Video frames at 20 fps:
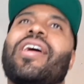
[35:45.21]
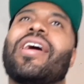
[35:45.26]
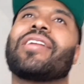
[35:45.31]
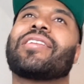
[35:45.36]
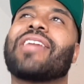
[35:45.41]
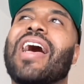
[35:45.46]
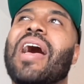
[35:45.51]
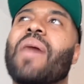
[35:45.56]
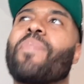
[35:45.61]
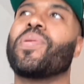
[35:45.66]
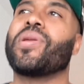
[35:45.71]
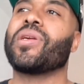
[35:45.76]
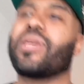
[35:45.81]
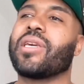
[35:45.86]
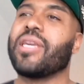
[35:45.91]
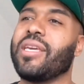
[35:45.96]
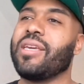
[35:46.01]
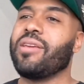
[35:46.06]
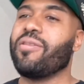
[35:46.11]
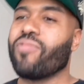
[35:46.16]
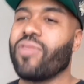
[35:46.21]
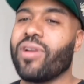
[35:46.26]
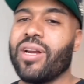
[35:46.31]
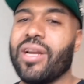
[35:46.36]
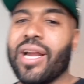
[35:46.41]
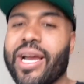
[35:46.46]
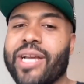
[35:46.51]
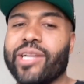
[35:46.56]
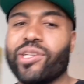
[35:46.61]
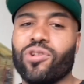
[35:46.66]
top of the key running
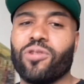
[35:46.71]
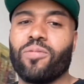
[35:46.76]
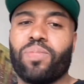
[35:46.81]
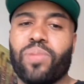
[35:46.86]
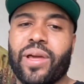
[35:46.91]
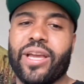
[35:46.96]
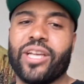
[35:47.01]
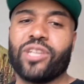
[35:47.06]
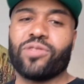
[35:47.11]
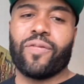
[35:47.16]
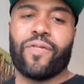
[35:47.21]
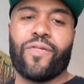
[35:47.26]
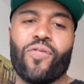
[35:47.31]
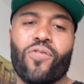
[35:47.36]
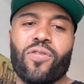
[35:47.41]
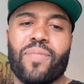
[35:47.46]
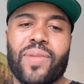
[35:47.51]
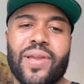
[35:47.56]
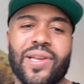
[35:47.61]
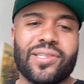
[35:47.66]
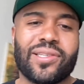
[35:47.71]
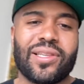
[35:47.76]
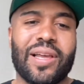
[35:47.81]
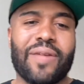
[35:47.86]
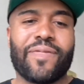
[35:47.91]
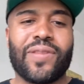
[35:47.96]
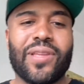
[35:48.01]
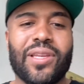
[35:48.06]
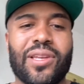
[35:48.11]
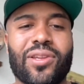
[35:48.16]
ISO plays with 4 minutes
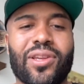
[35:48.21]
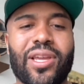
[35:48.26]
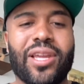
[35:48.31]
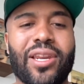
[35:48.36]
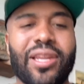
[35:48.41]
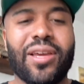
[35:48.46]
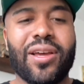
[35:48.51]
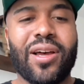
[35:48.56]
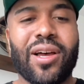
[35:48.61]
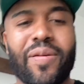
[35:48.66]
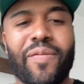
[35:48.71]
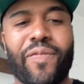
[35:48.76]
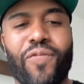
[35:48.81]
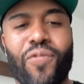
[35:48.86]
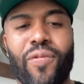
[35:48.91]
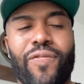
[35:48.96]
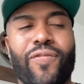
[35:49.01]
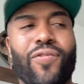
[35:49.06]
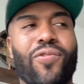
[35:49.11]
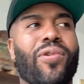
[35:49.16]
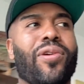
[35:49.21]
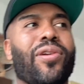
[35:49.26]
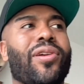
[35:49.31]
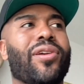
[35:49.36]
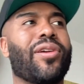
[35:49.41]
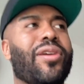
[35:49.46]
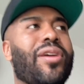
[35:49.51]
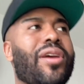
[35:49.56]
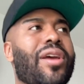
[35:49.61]
left in the fourth quarter,